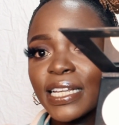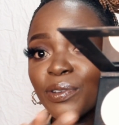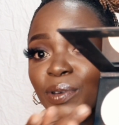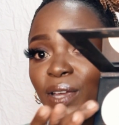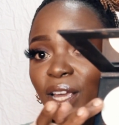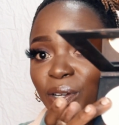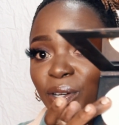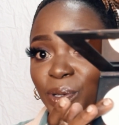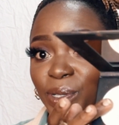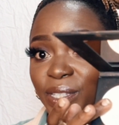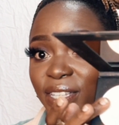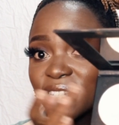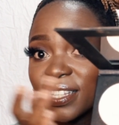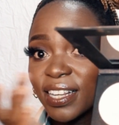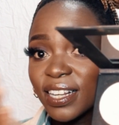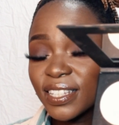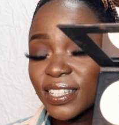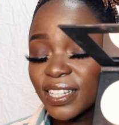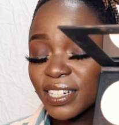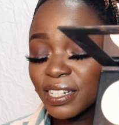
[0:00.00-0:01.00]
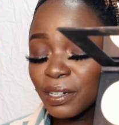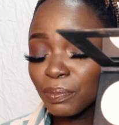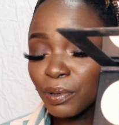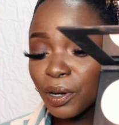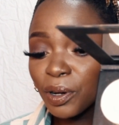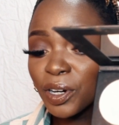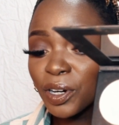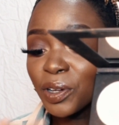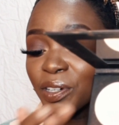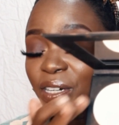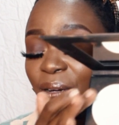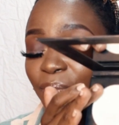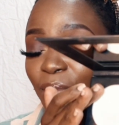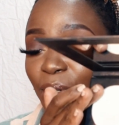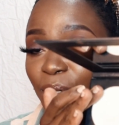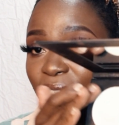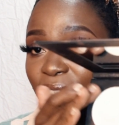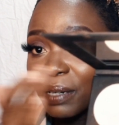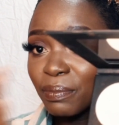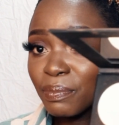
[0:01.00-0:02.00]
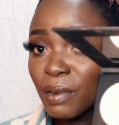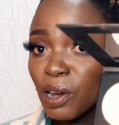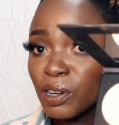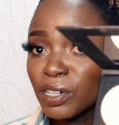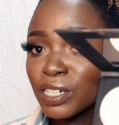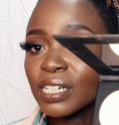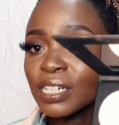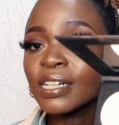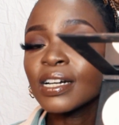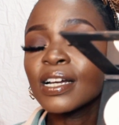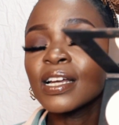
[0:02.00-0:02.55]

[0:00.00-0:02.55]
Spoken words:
You can use this as a setting powder or a blotting powder.